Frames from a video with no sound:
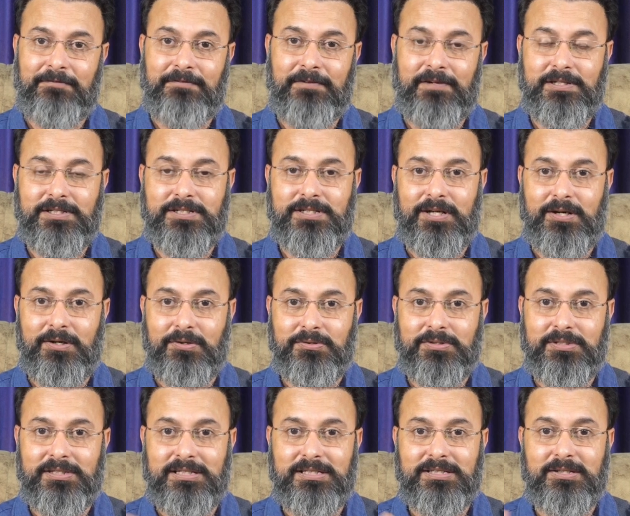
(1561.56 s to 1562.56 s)
the 1st
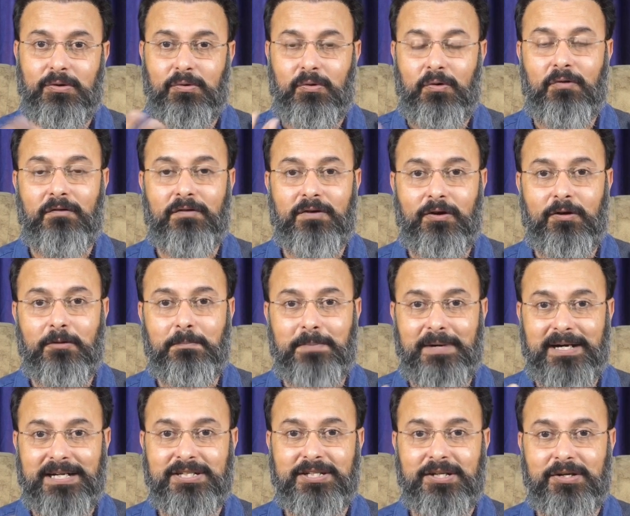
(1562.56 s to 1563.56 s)
house, it's an overall
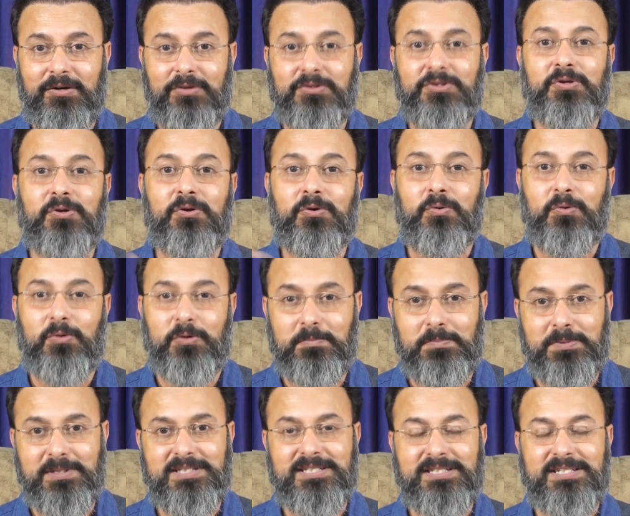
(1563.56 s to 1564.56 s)
pressure on your own
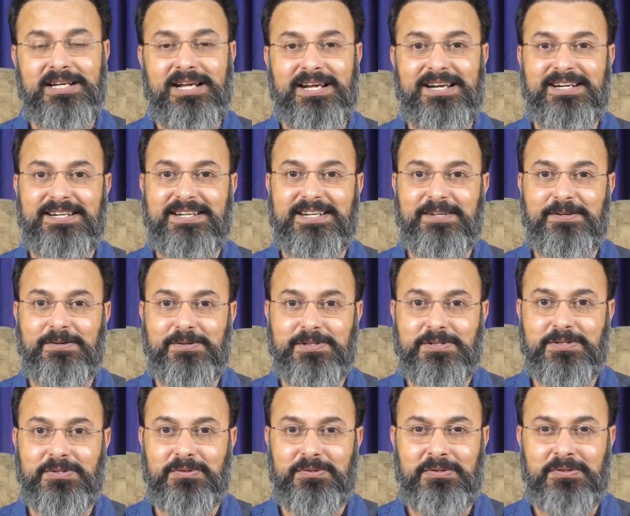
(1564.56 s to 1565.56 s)
personality
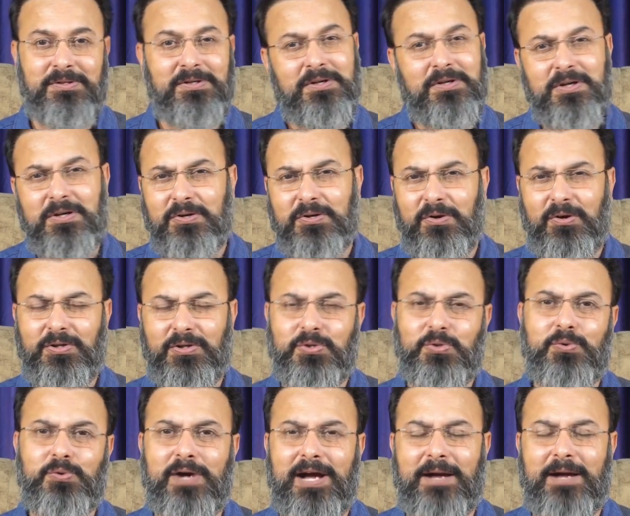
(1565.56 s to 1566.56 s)
also. Not
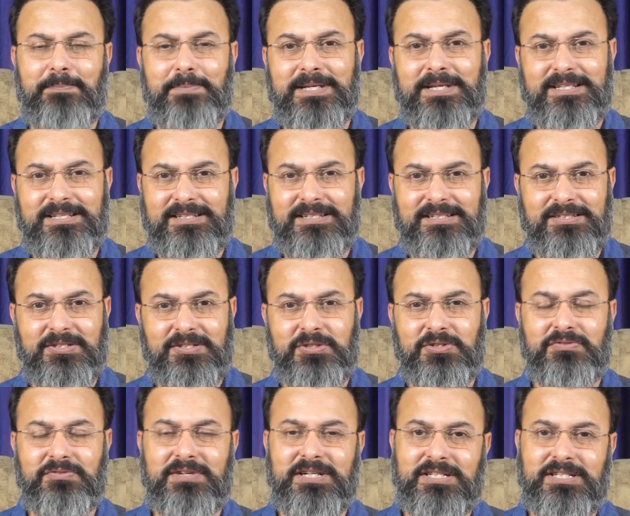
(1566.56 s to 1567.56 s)
too happy
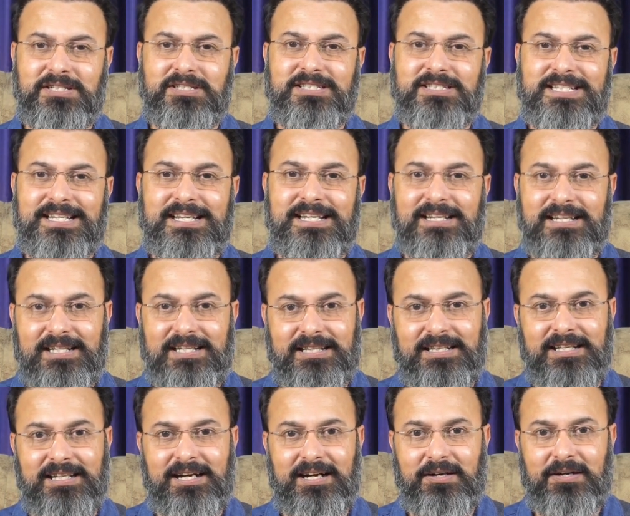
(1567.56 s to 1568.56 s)
situation seen
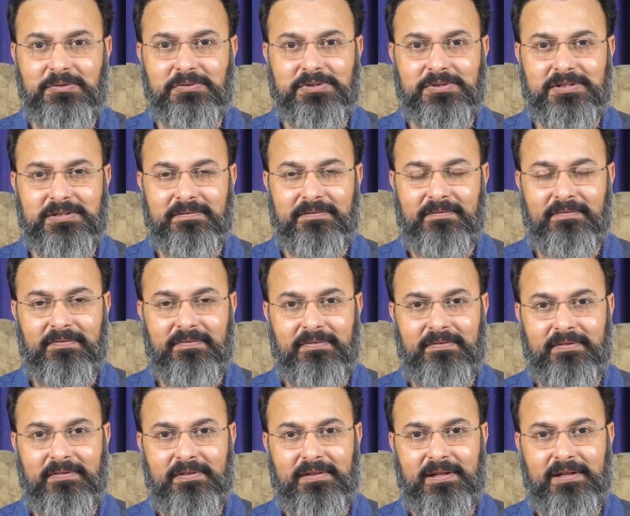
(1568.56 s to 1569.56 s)
in the house.
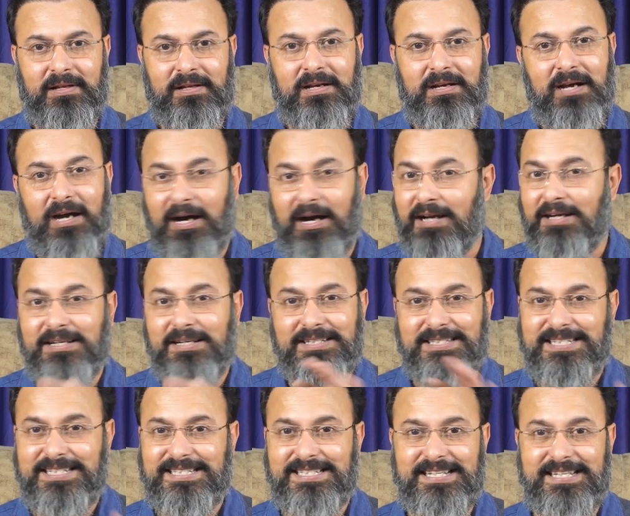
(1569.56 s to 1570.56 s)

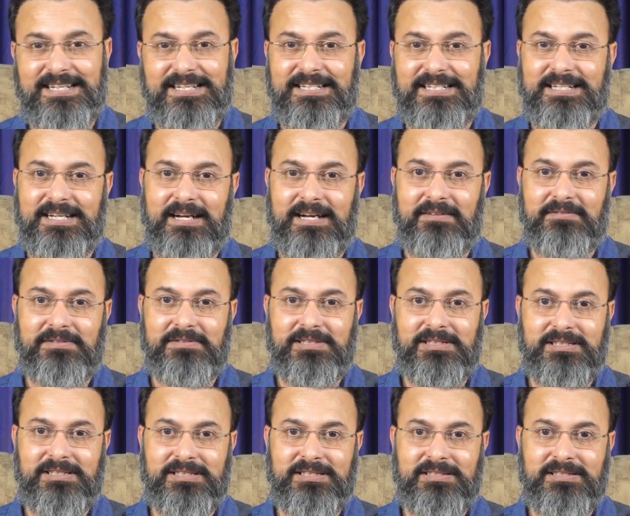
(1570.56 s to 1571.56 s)
Unnecessary
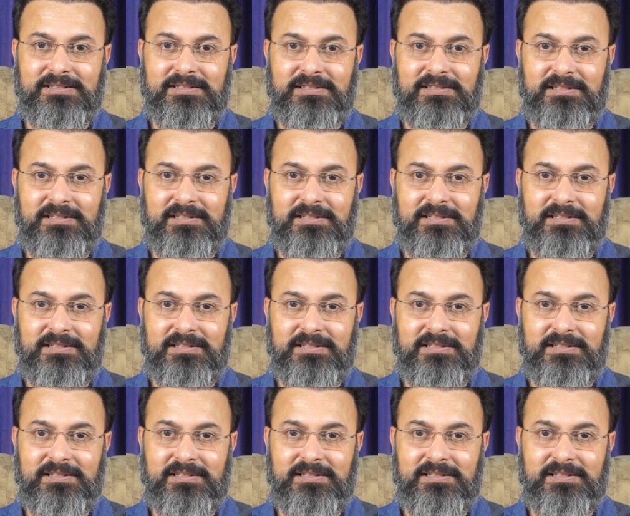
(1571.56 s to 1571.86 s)
travels.